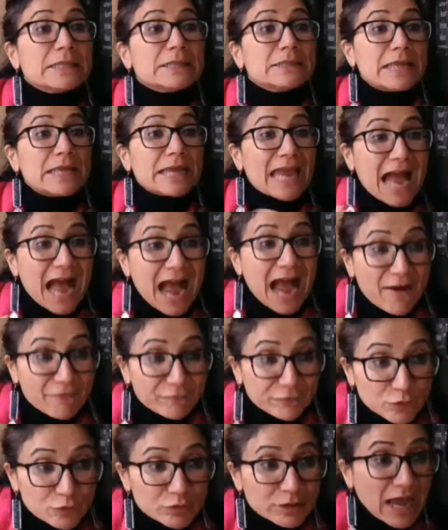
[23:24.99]
They hmm.
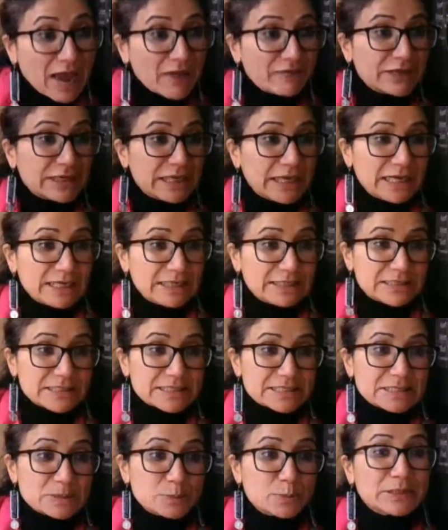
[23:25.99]
have to navigate
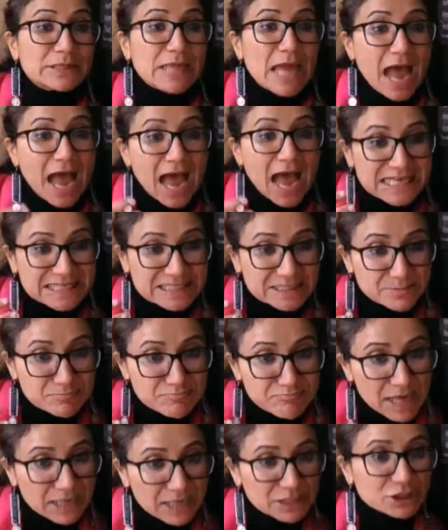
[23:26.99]
this with as
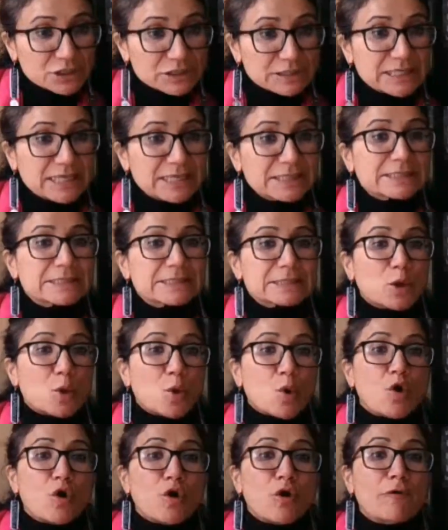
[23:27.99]
much sense
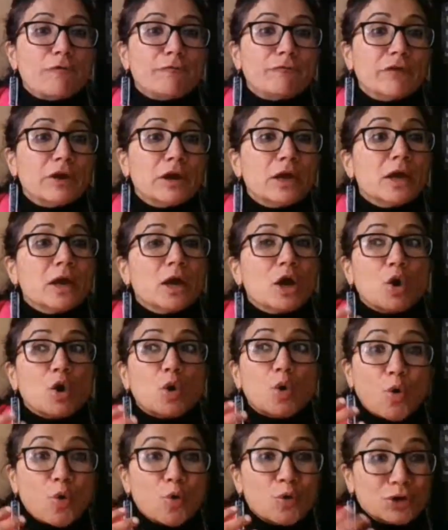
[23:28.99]
of
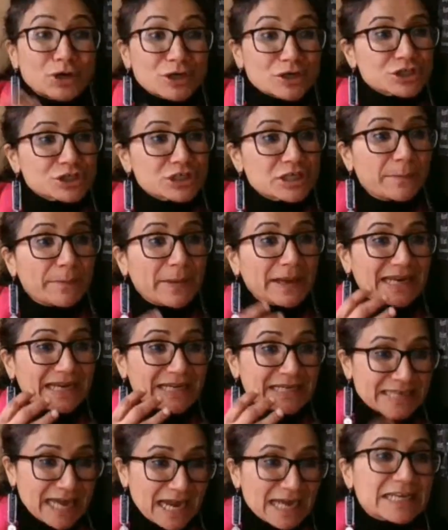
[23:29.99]
ownership and
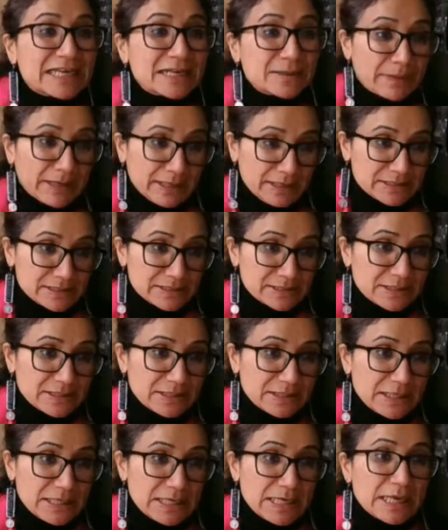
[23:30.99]
entitlement.
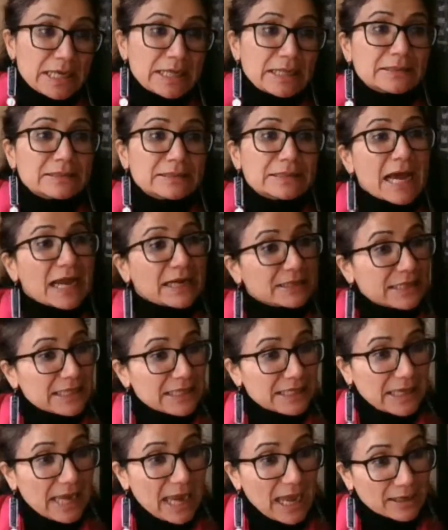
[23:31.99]
That
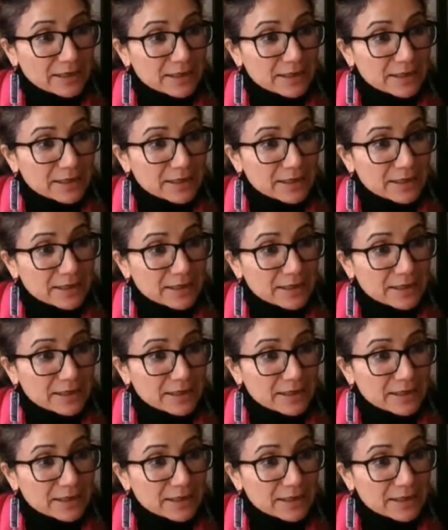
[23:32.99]
hmm.